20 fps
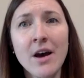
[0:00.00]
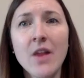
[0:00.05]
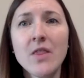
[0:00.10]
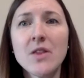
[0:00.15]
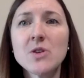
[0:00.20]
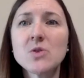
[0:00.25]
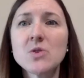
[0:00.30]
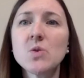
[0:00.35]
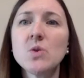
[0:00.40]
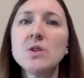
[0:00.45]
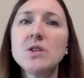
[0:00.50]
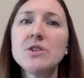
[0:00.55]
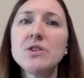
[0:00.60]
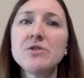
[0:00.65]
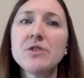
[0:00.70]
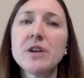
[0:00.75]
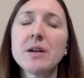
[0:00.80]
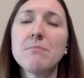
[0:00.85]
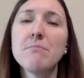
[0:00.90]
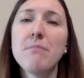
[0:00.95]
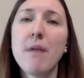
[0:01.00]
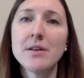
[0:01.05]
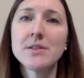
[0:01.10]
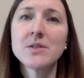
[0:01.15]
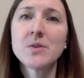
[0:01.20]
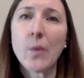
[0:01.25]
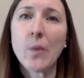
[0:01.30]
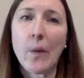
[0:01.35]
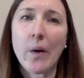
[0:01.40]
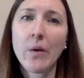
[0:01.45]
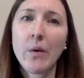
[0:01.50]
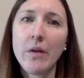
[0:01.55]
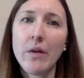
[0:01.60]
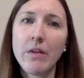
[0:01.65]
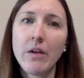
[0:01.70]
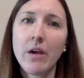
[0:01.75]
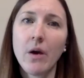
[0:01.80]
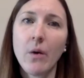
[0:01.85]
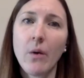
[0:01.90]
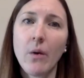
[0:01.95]
the school district must work with
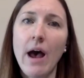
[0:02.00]
you